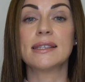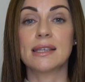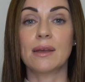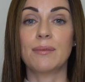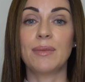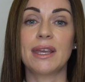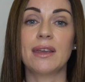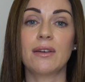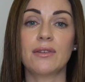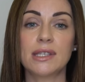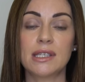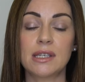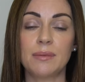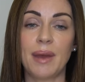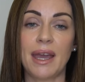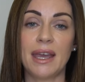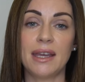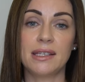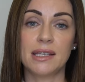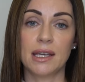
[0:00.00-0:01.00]
Something else to
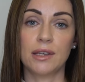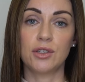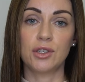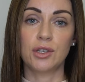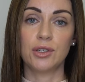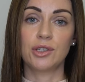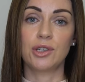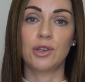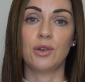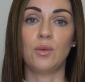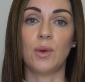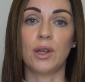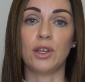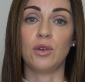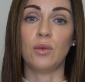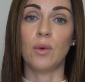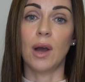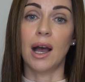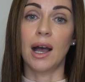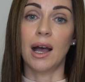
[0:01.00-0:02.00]
pay attention to when
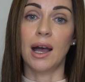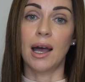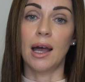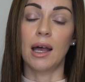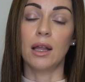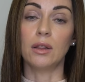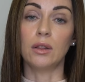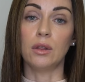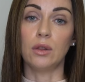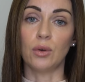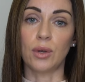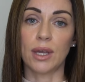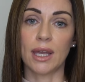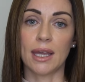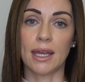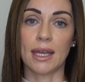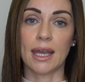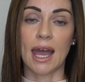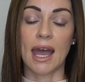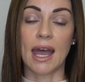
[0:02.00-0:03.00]
you are
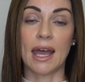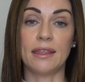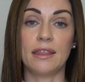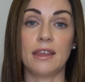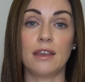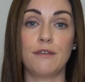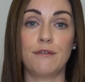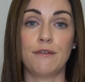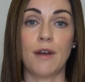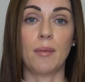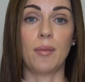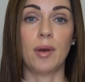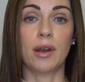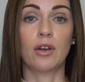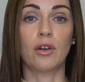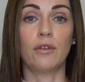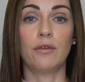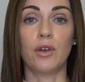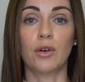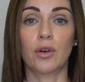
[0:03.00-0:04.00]
looking at the
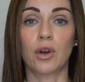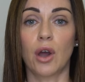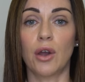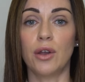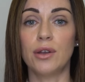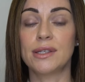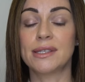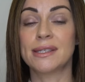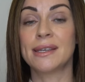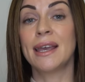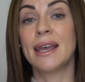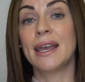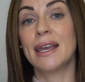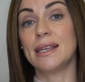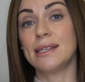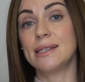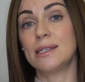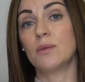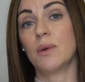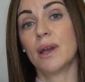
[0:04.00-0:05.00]
fabric of your coats
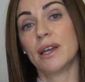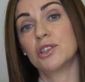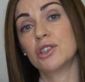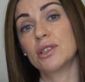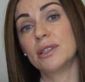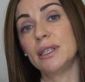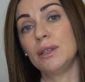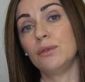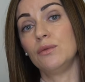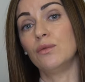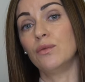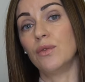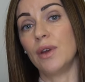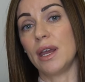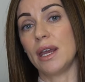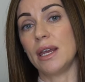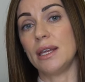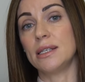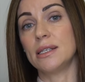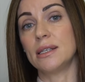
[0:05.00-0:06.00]
is to actually
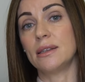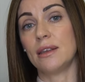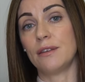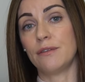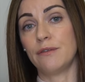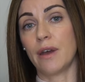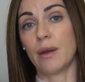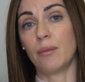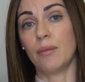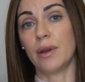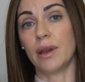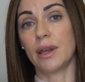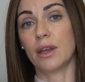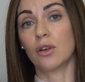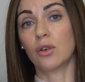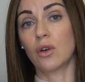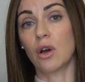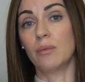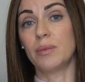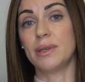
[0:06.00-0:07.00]
read the fabric
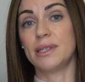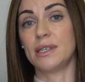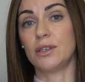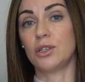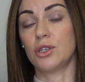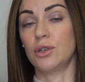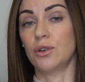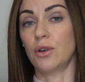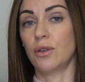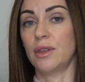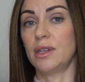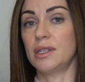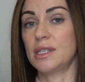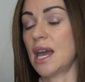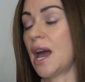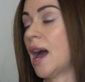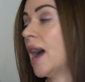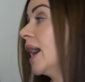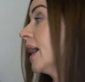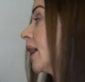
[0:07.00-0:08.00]
composition on the
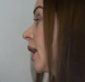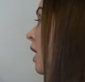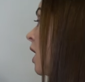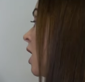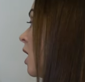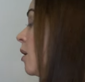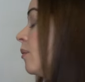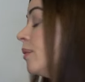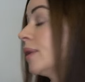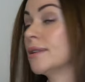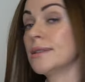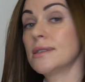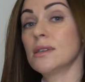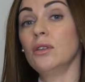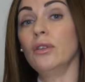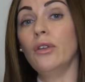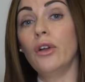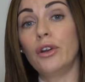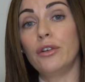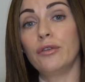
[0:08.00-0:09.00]
tag, because a
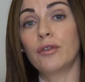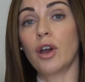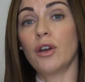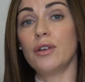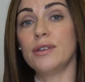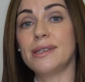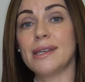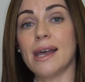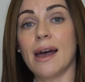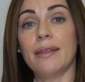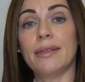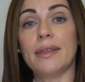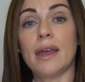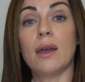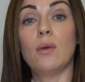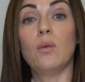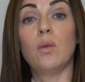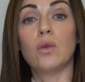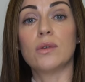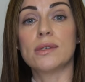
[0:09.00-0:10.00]
lot of coats out
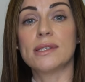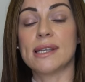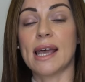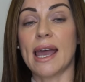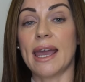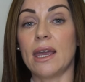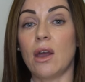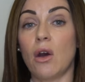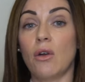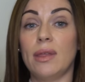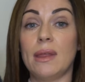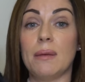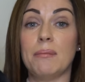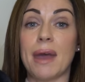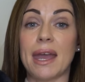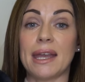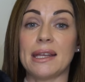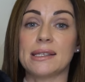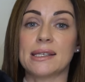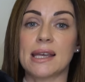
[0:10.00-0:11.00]
there will say on the
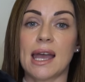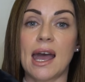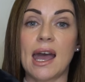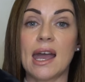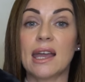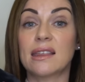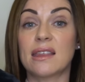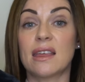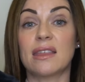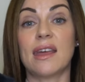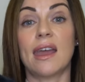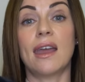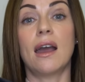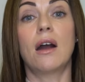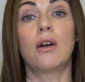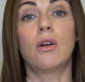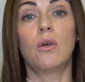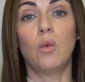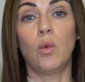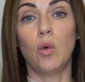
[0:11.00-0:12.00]
main tag that they
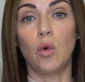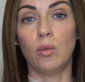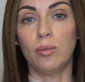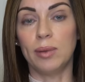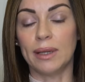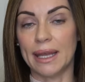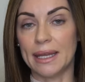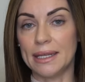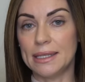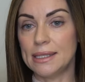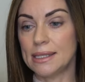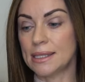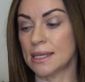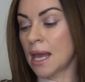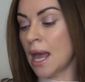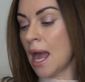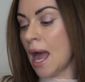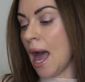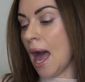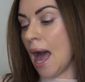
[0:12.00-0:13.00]
are a wool blend,
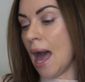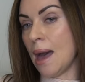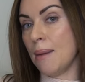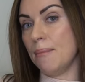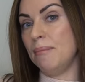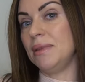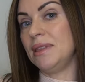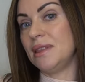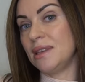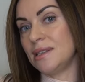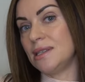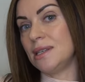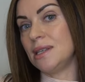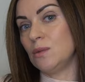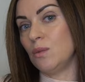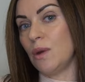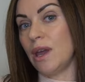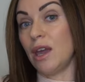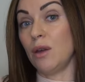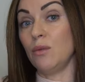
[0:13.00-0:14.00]
but this
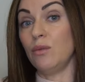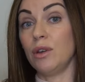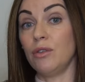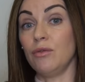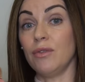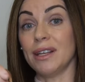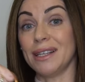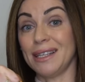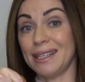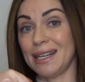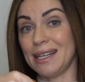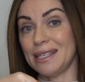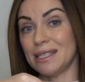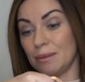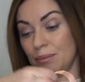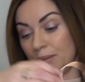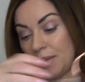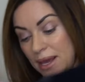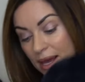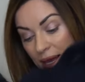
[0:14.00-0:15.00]
is where we really need
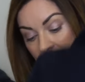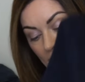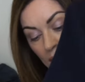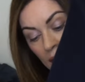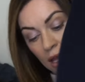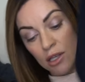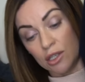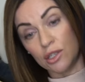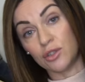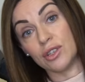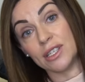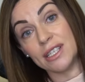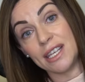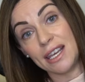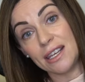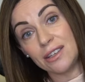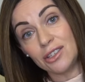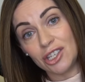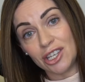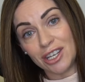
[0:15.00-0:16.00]
to be
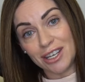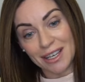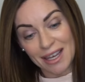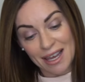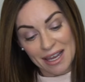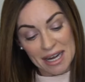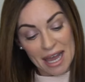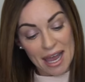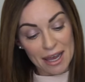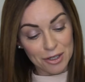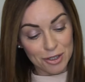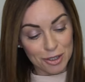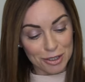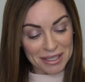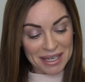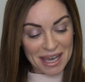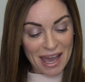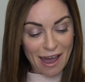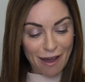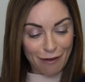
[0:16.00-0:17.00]
strategic and
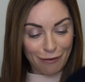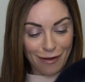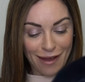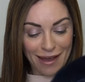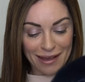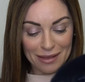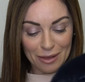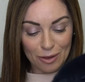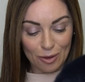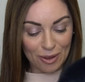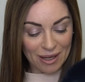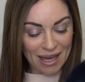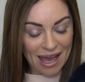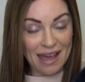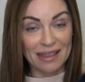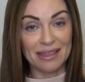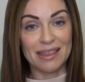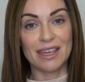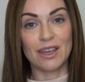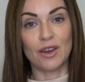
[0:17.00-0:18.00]
actually have a look
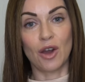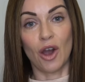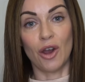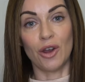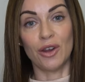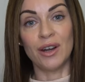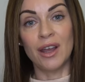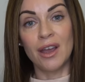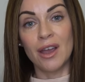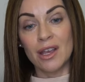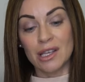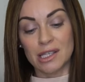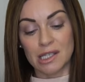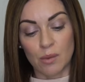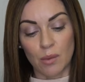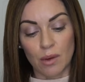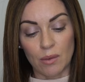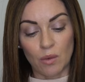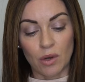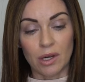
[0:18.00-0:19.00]
at the coat.
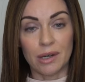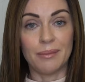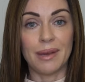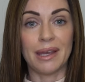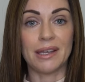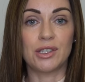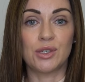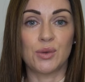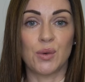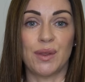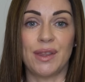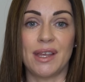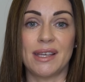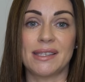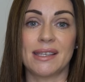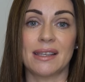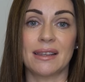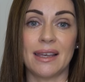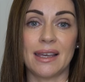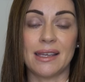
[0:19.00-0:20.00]
So we want to make sure
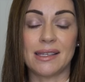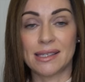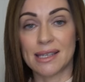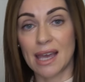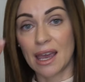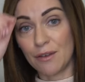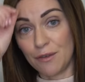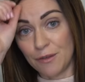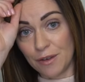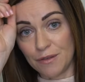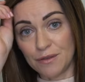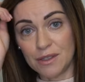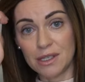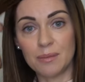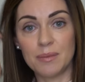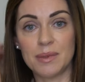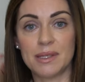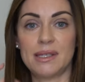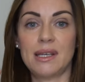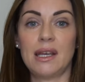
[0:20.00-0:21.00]
there's at least a
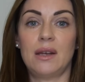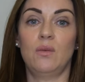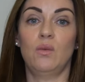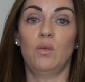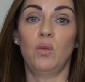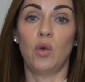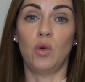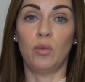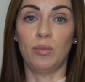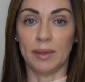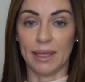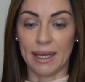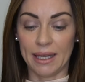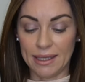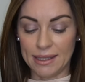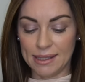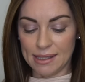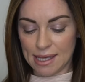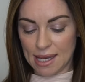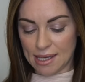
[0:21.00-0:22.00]
50% wool
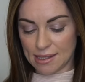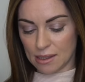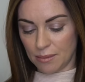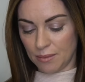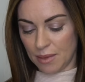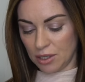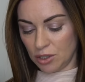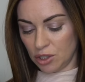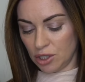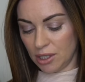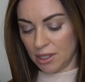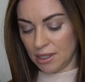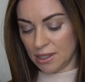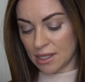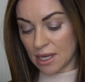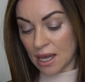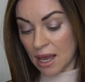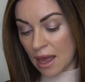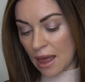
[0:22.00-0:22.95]
blend, as I mentioned.